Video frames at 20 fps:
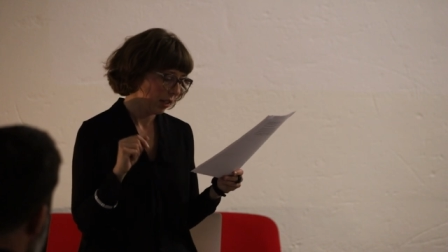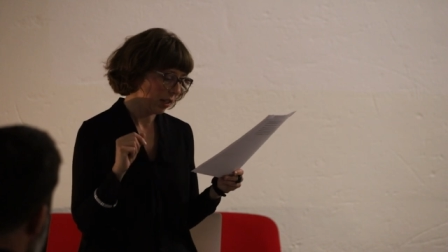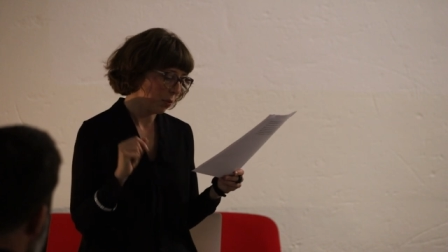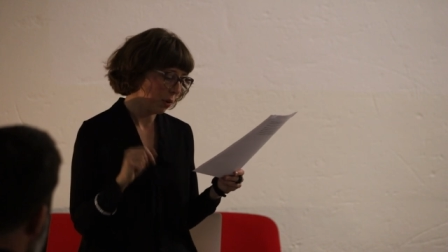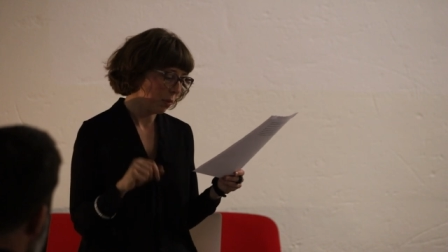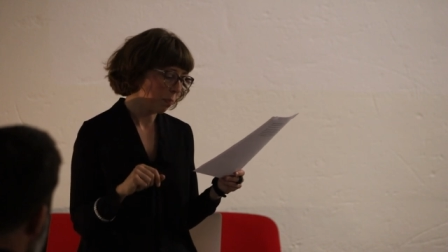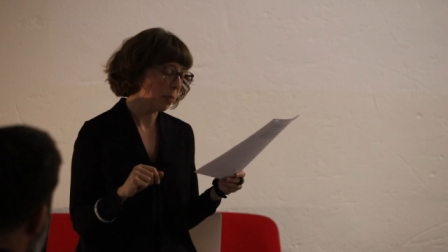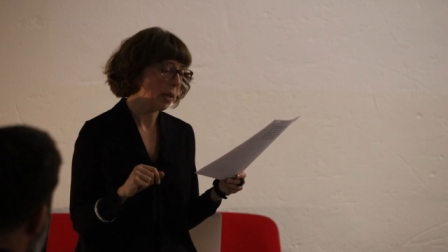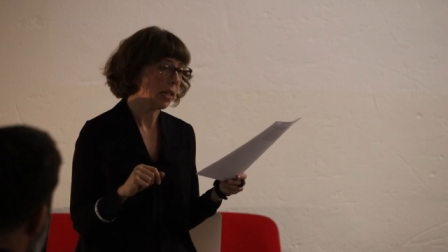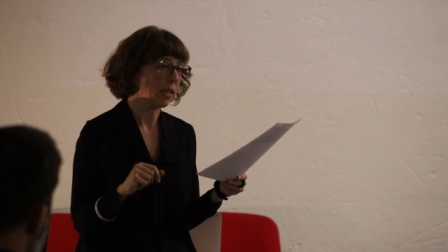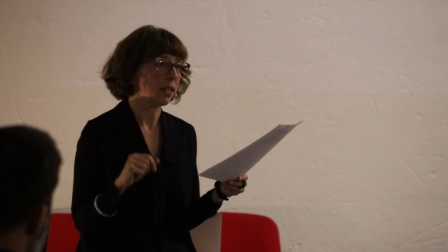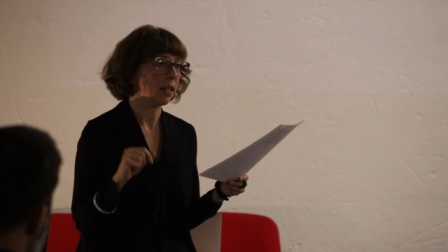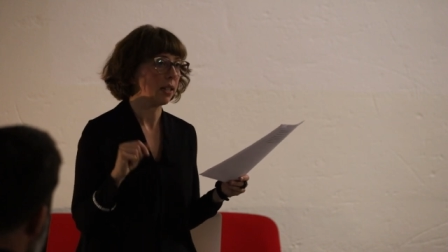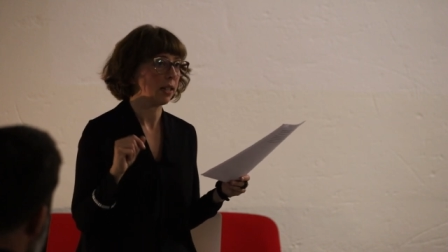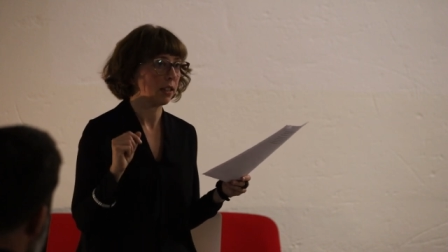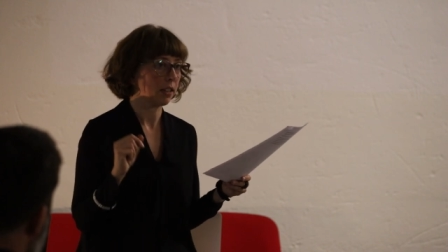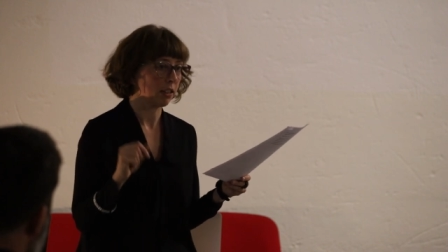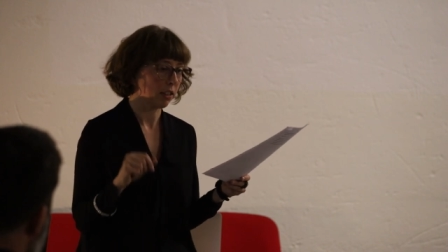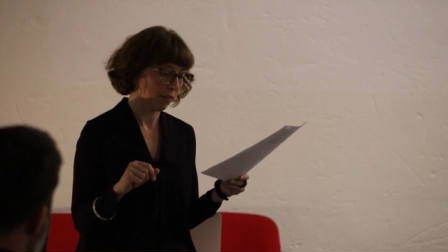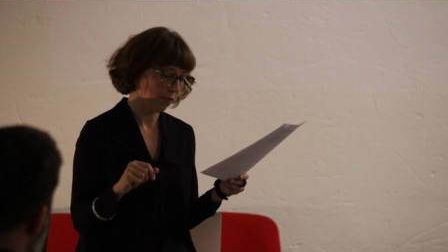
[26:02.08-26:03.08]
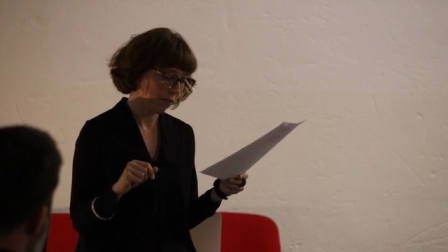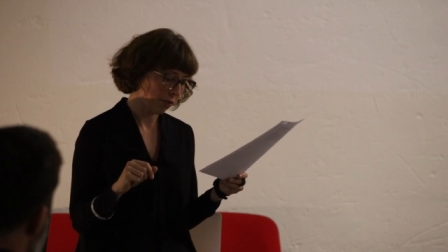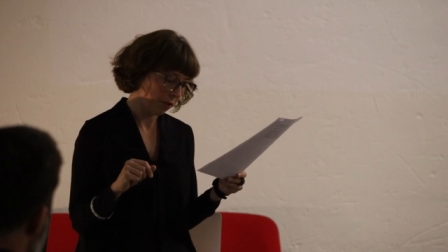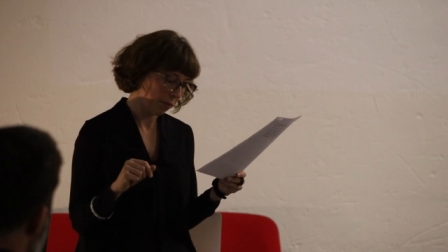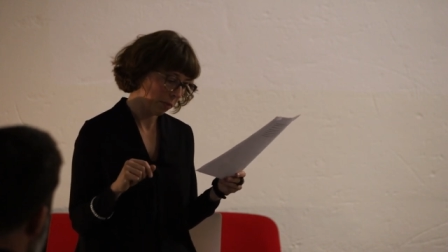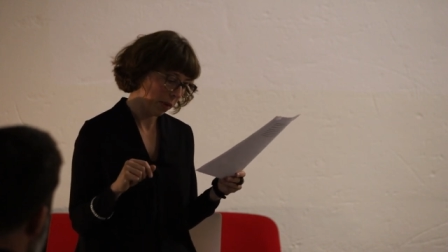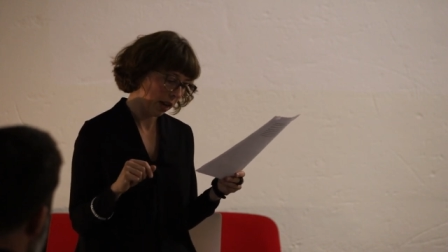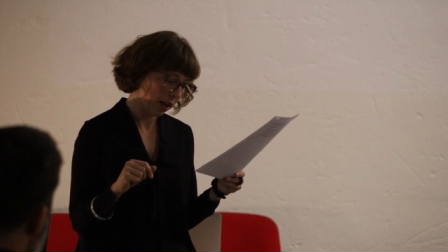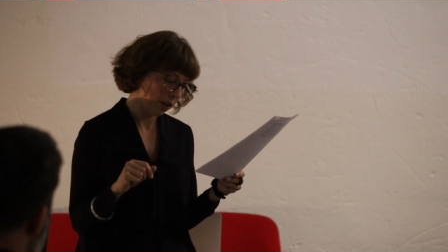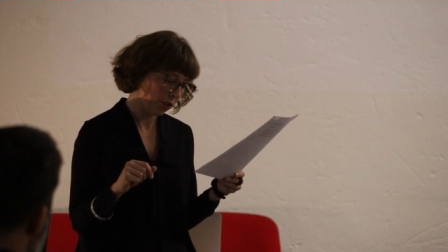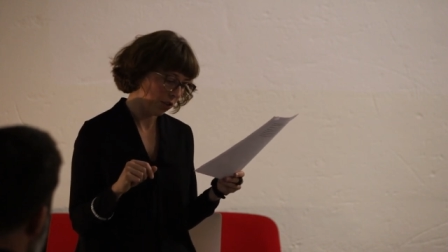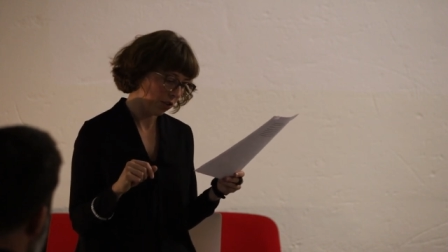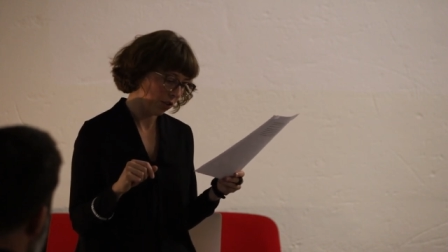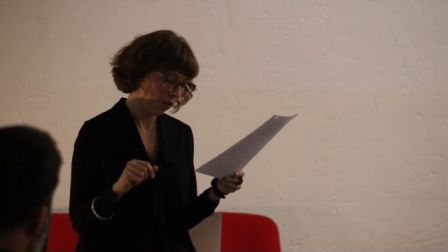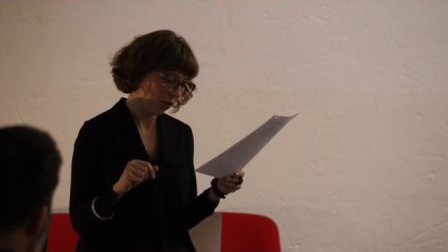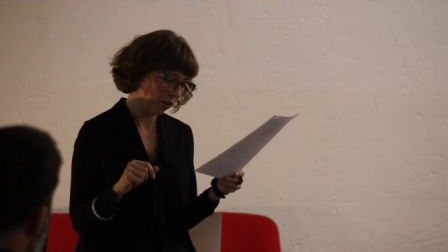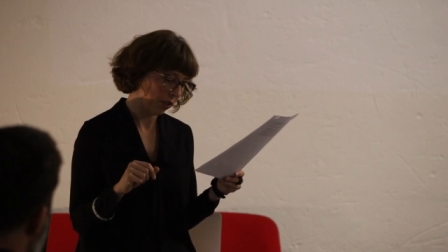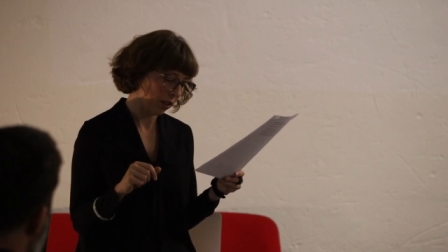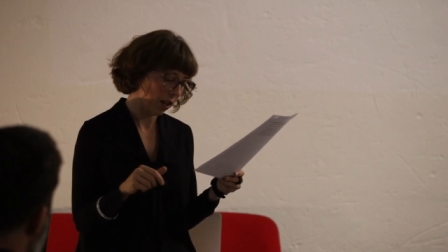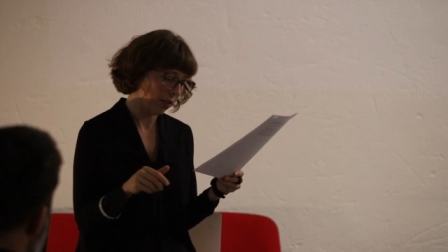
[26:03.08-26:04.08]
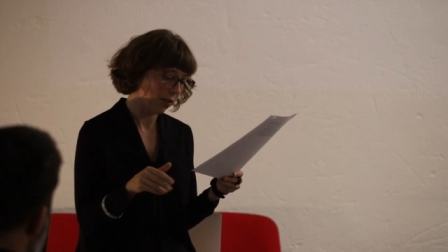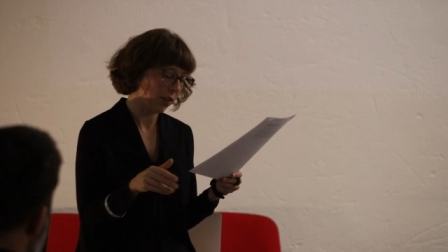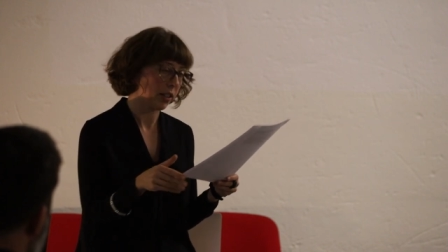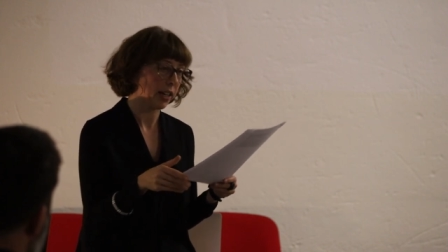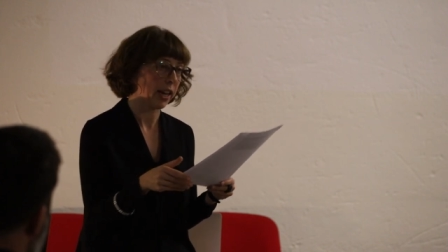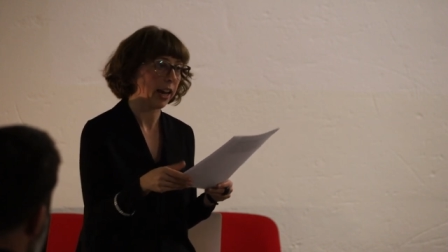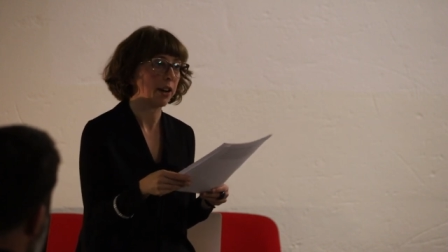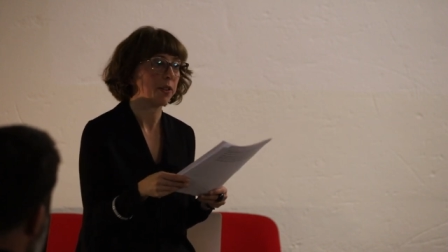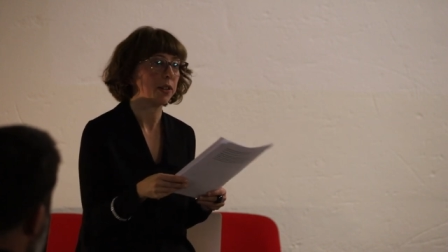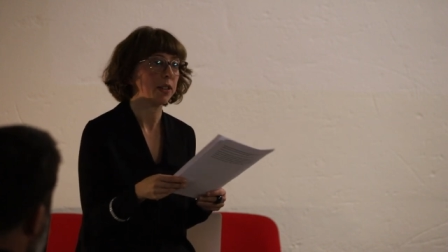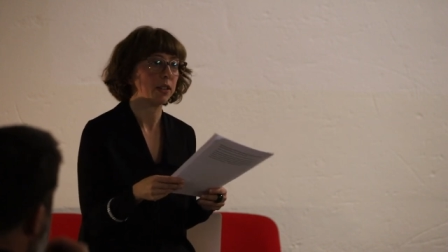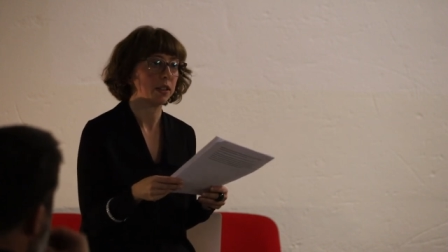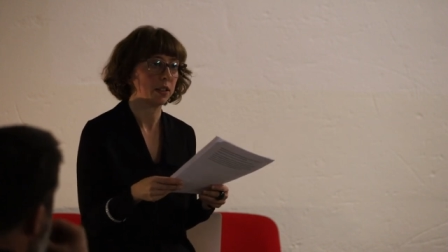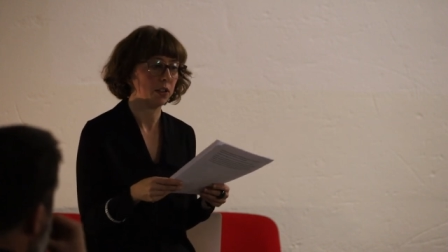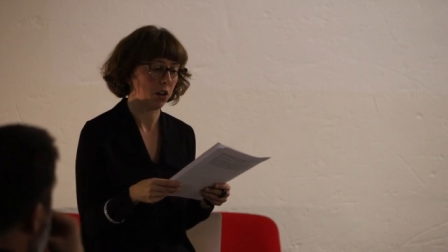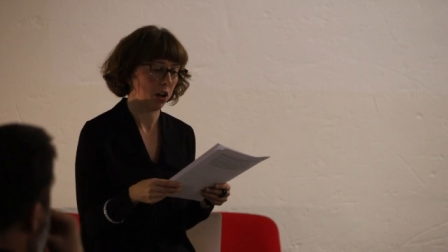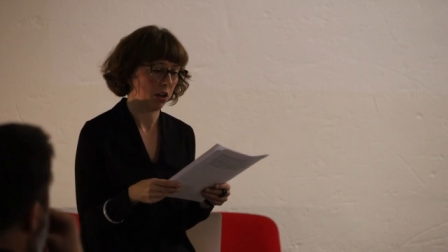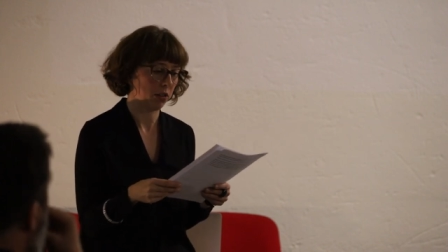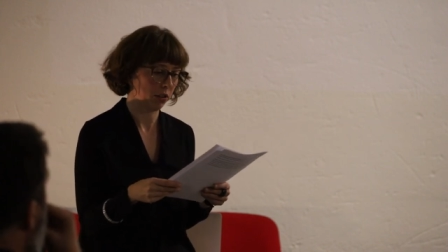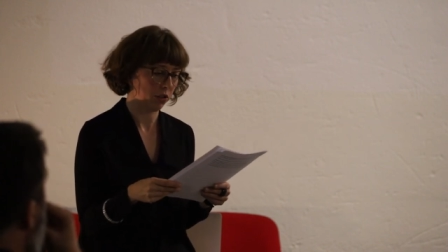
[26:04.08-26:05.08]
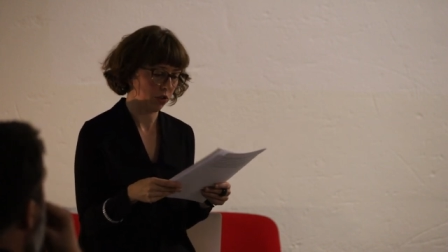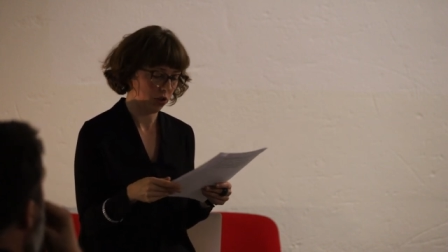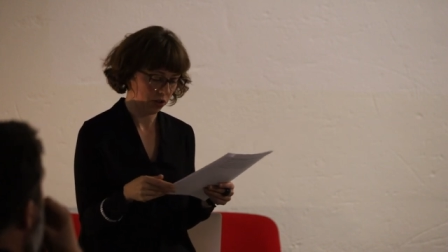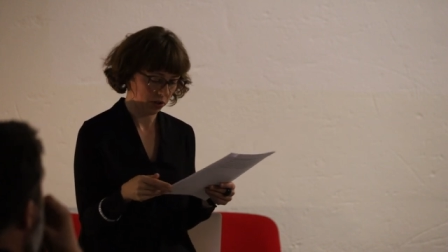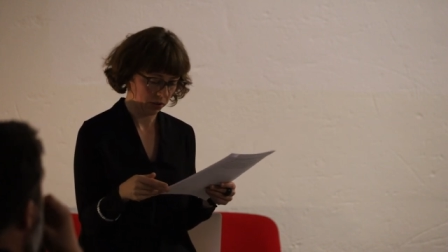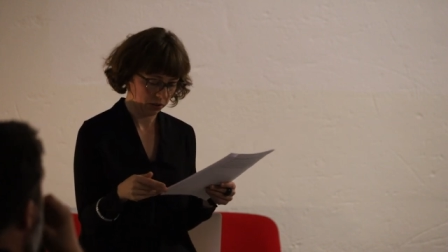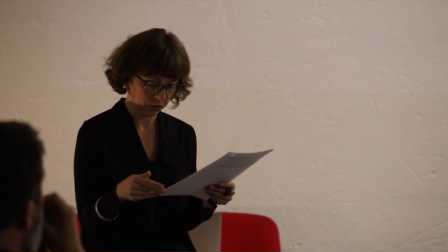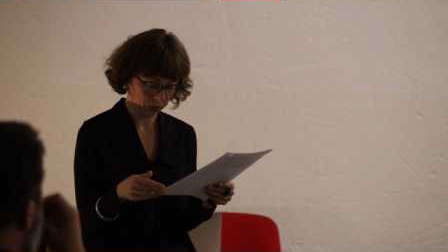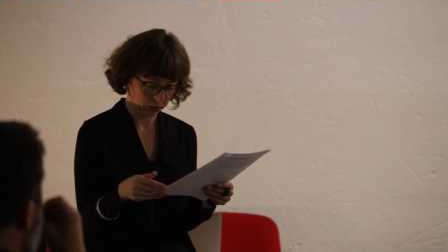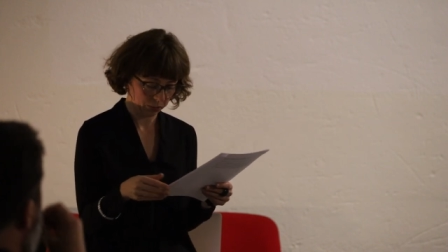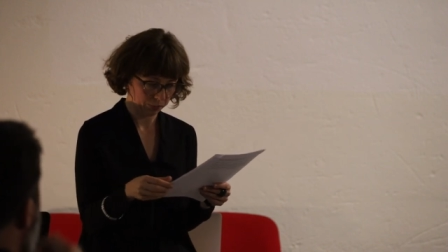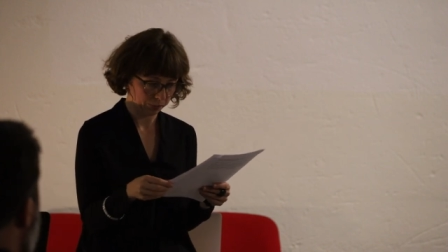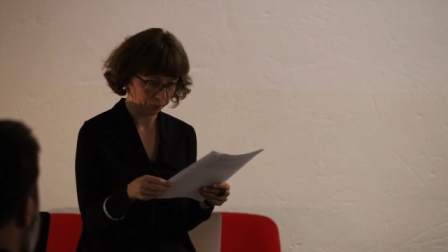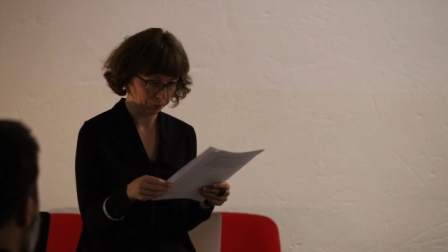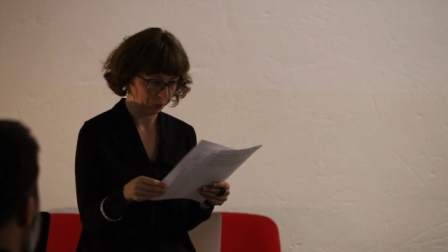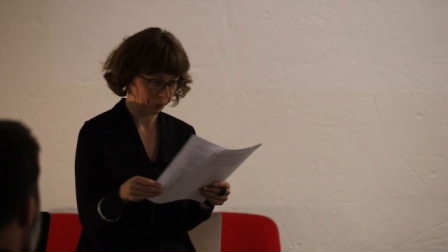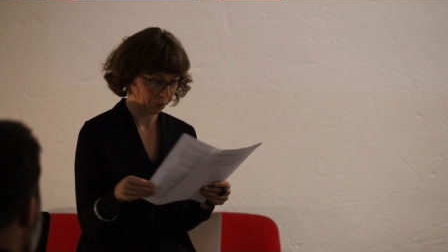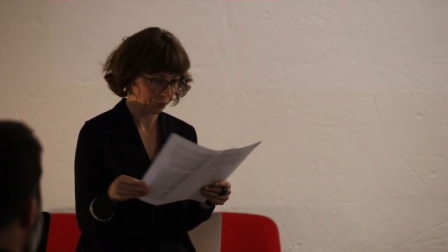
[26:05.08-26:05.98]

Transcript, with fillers: the repeating and confirmation of inherited knowledges,